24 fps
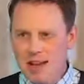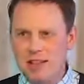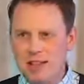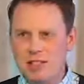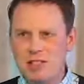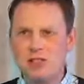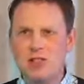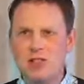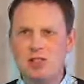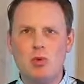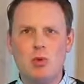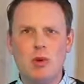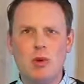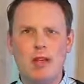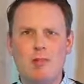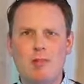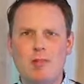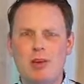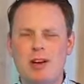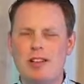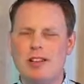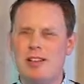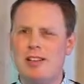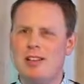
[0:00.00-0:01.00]
It's sweet,
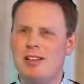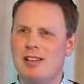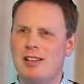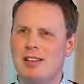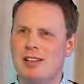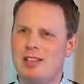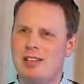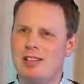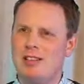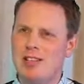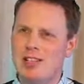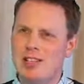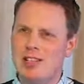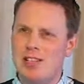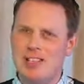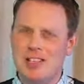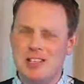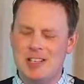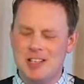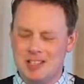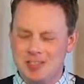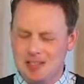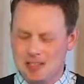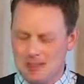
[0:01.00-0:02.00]
but it's
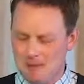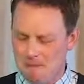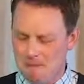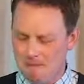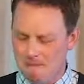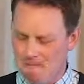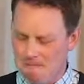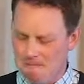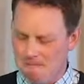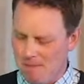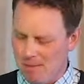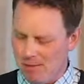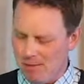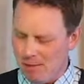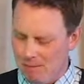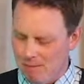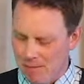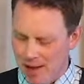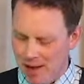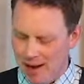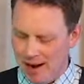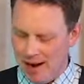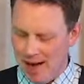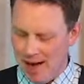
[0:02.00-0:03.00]
delicious.
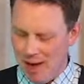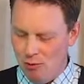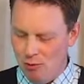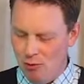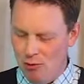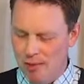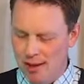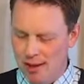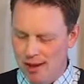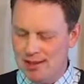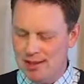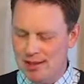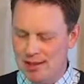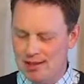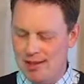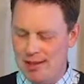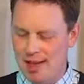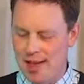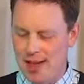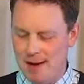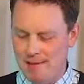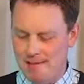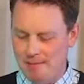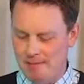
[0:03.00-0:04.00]
Man, I will make this again.